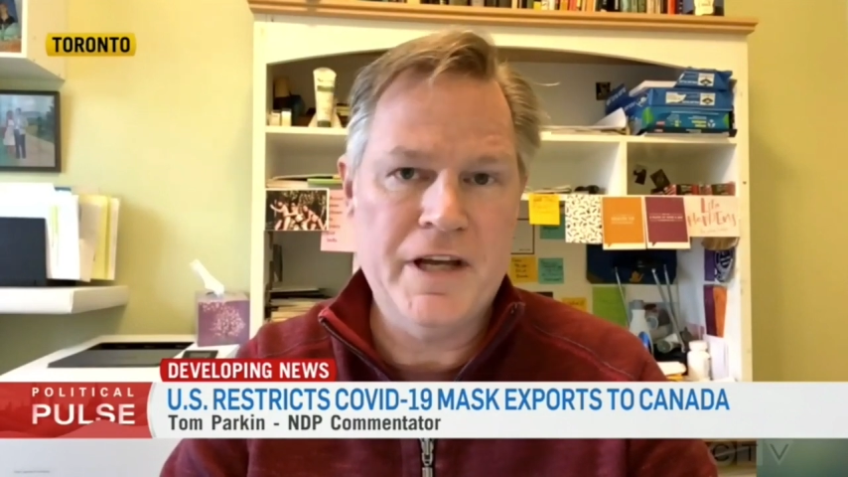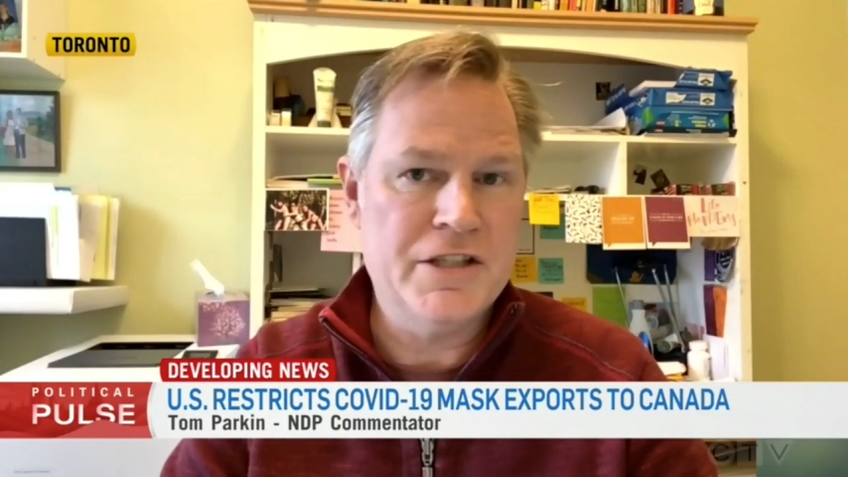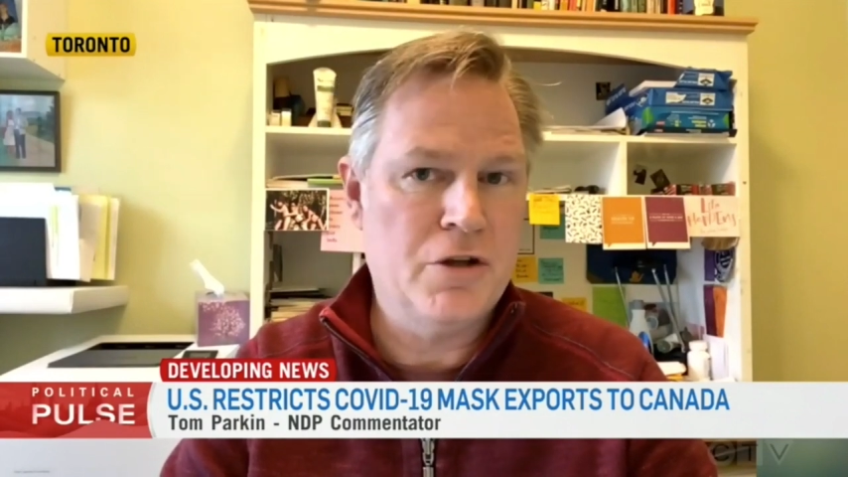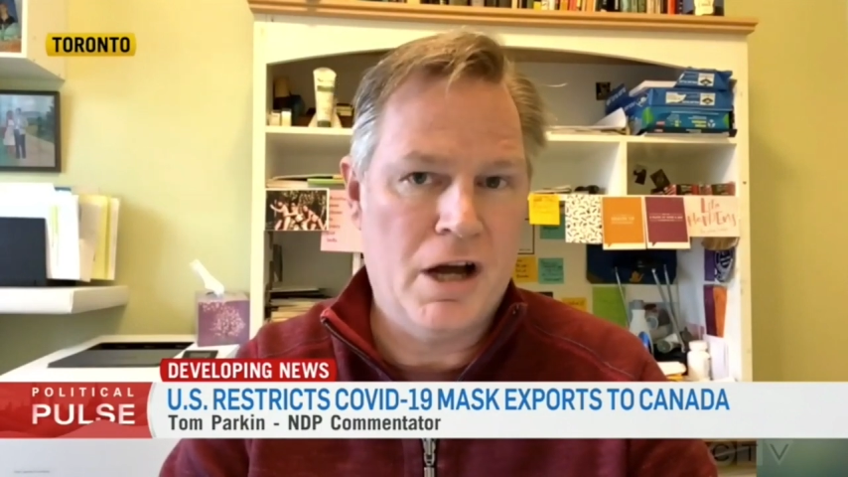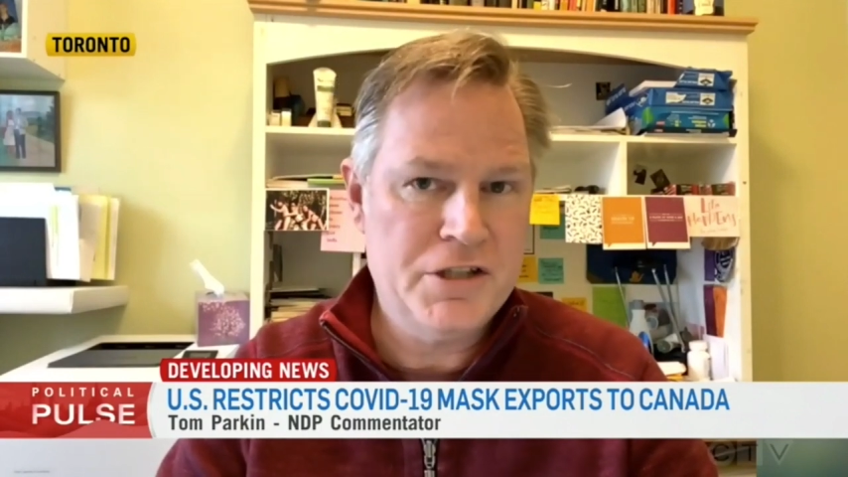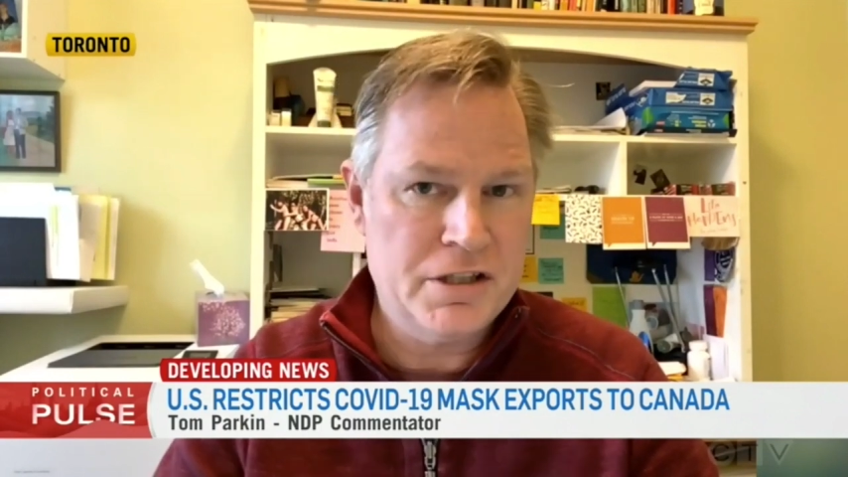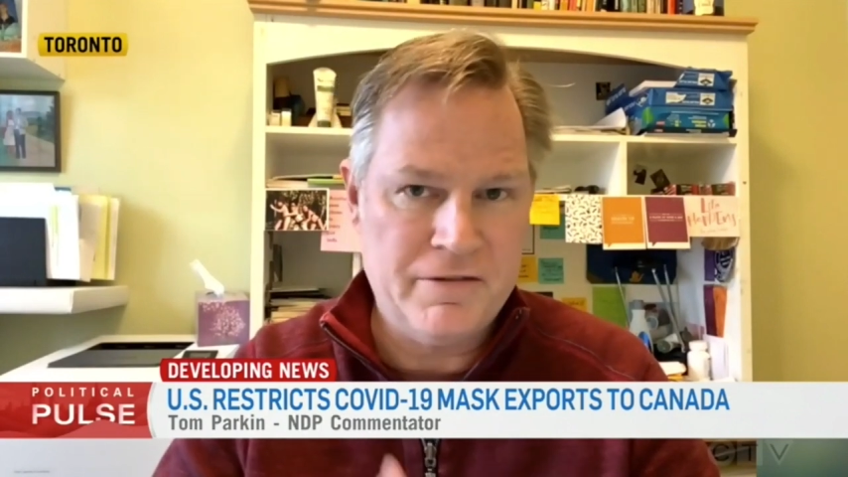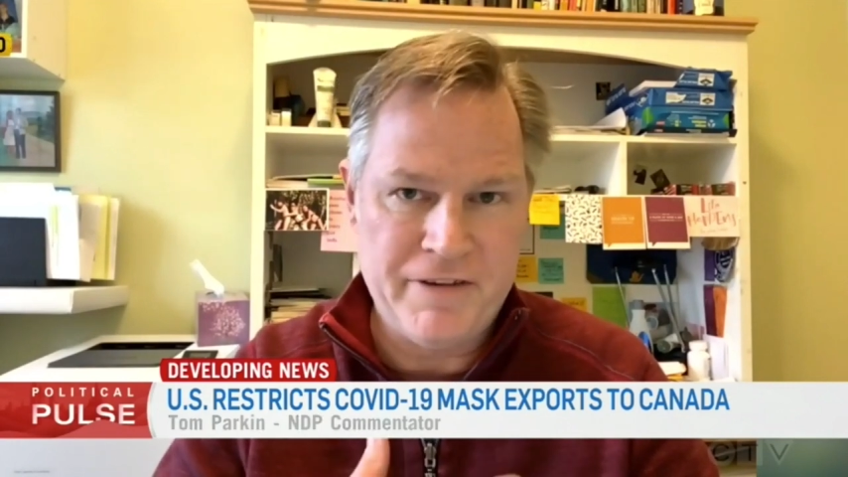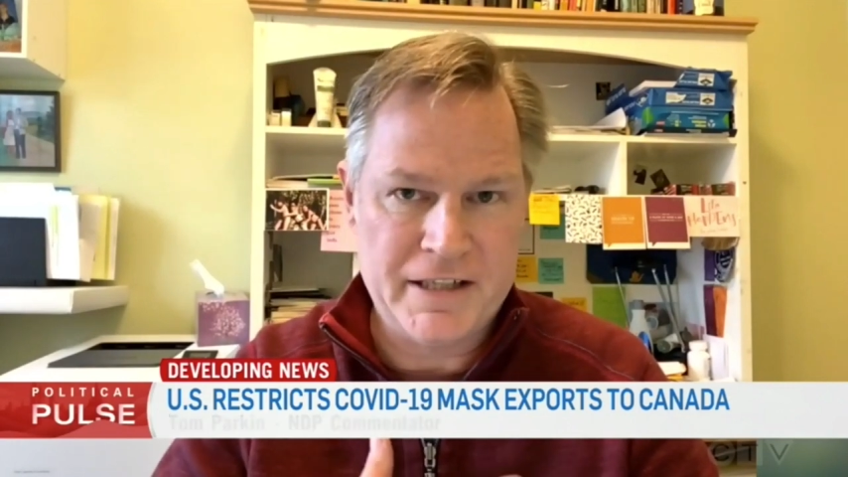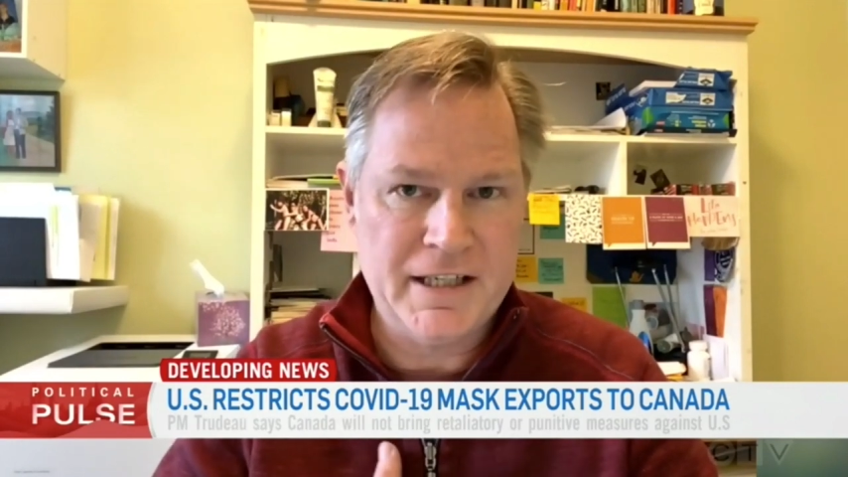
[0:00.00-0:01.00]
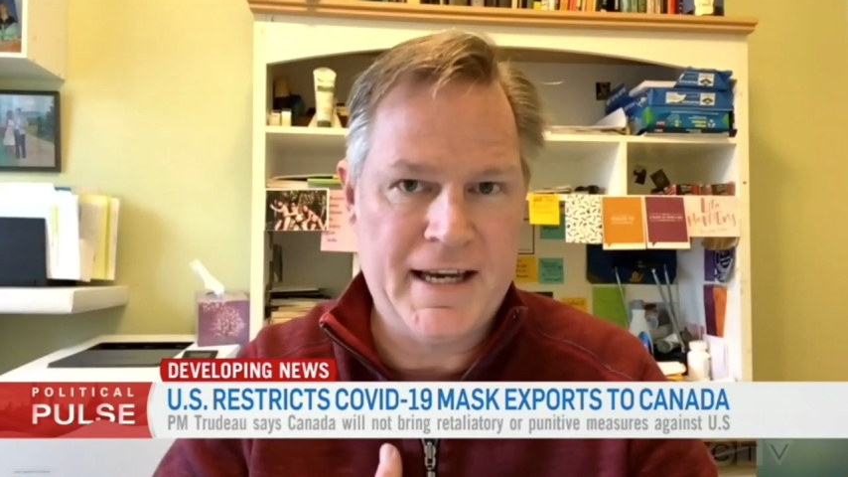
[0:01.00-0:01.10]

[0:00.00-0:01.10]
It's not just affecting